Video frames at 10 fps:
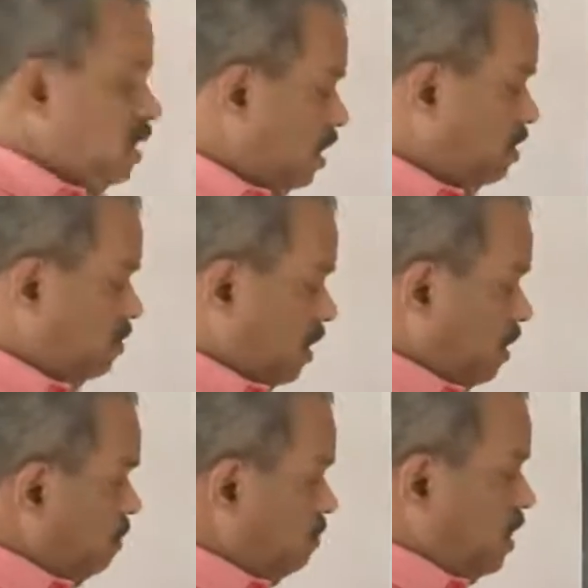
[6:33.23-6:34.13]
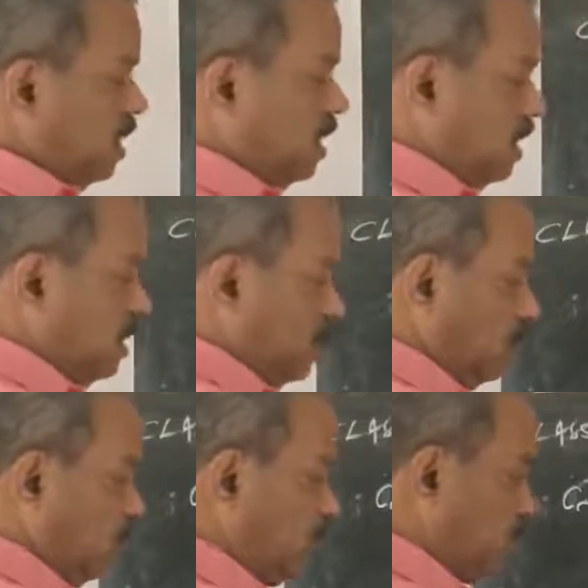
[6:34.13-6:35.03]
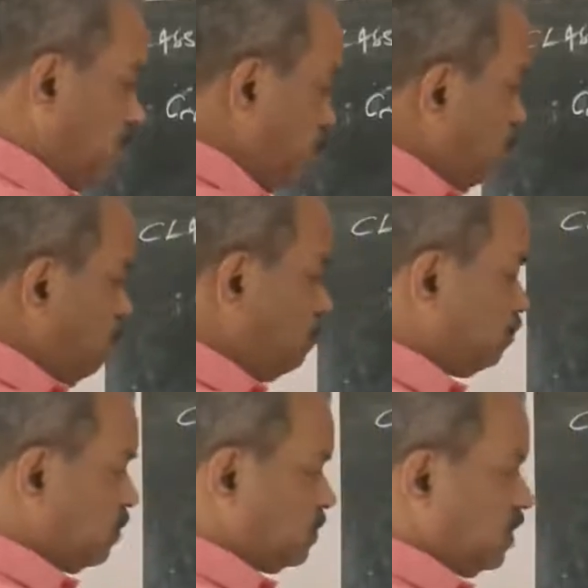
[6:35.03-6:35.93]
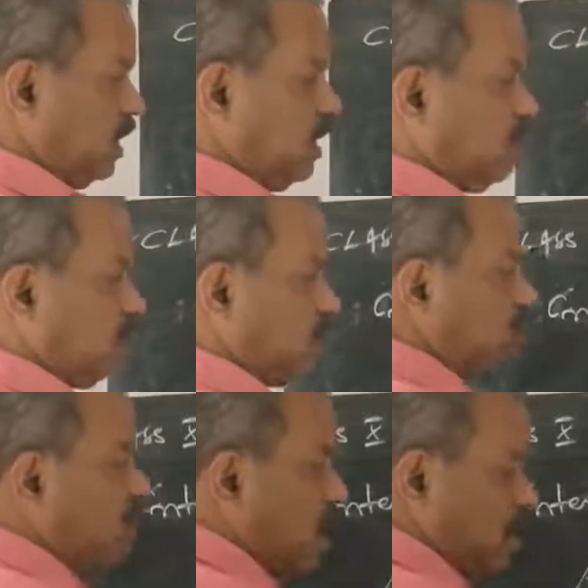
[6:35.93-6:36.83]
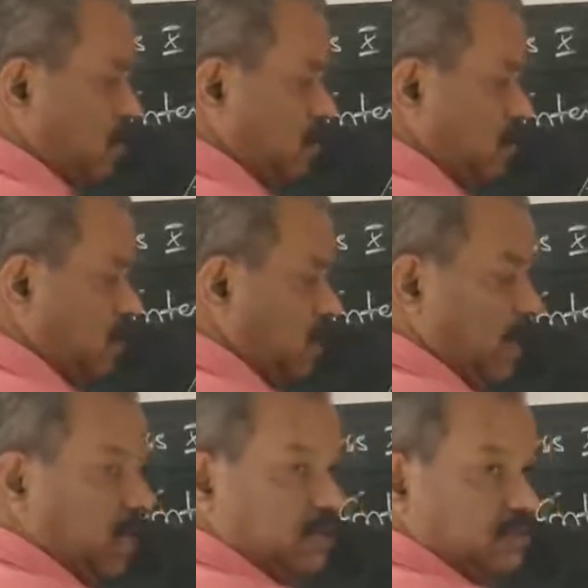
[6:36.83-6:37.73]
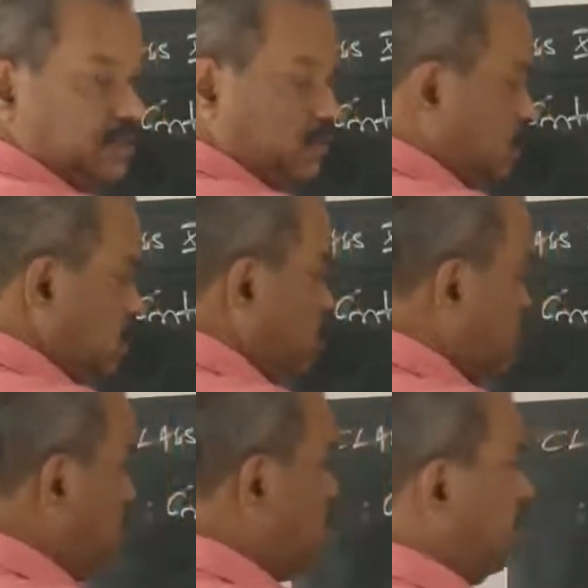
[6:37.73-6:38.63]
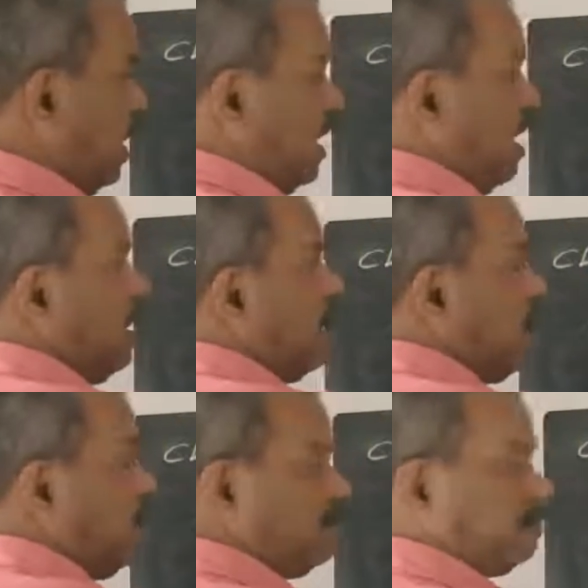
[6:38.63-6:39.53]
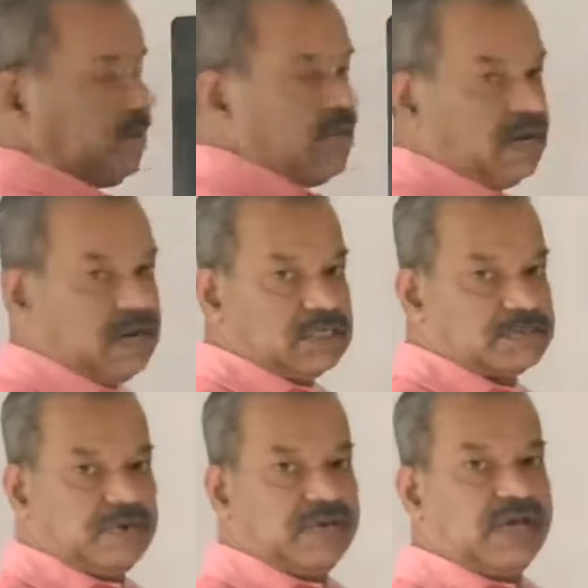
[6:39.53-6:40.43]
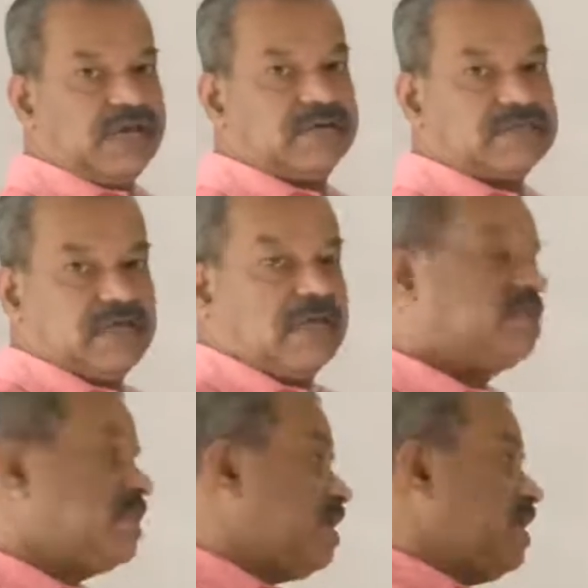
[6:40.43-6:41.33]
If B equal to Q, C equal to R angles, then A and P are corresponding angles, then